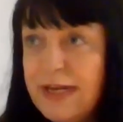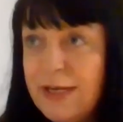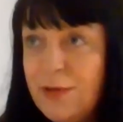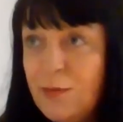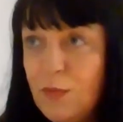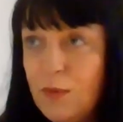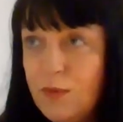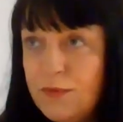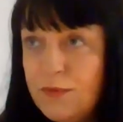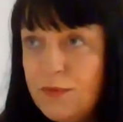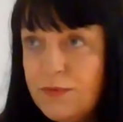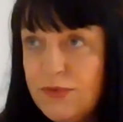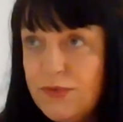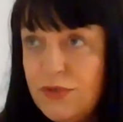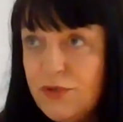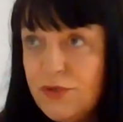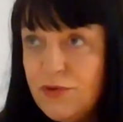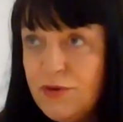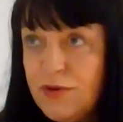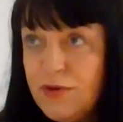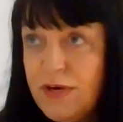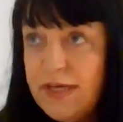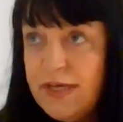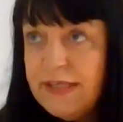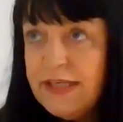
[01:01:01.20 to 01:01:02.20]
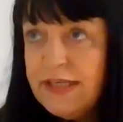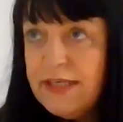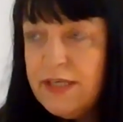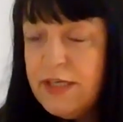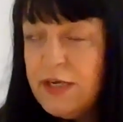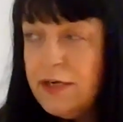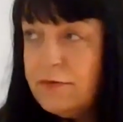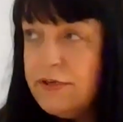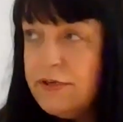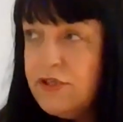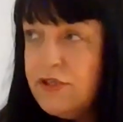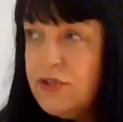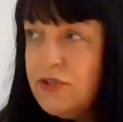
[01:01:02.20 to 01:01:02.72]
really want to try and
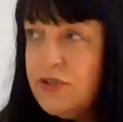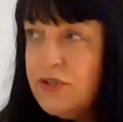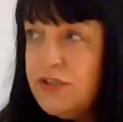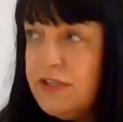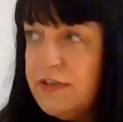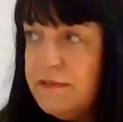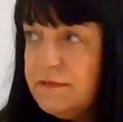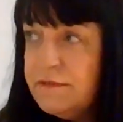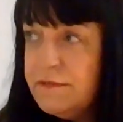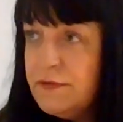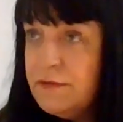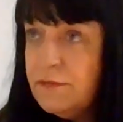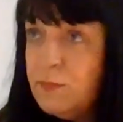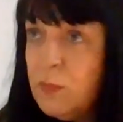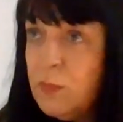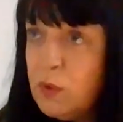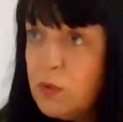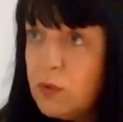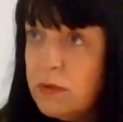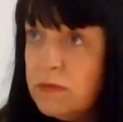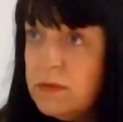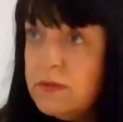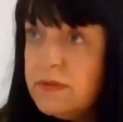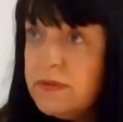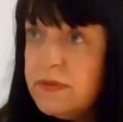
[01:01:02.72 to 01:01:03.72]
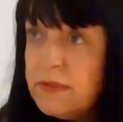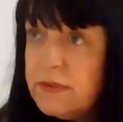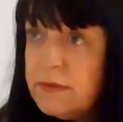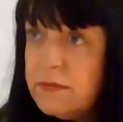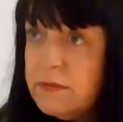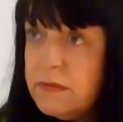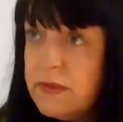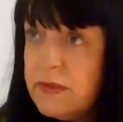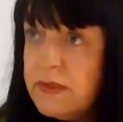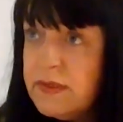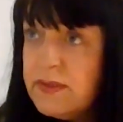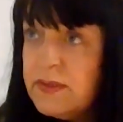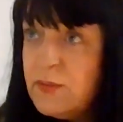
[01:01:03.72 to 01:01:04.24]
encourage different models
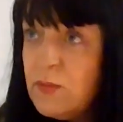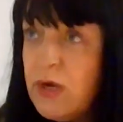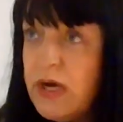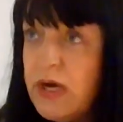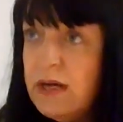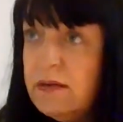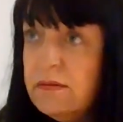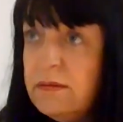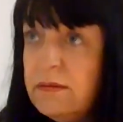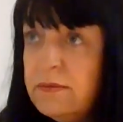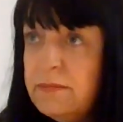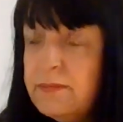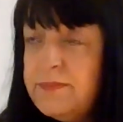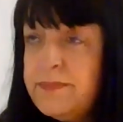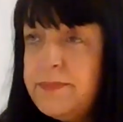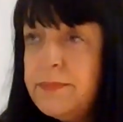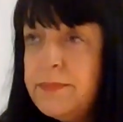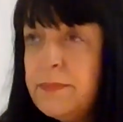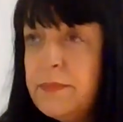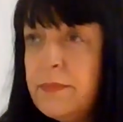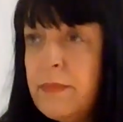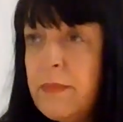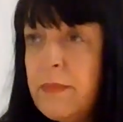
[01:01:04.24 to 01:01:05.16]
as well.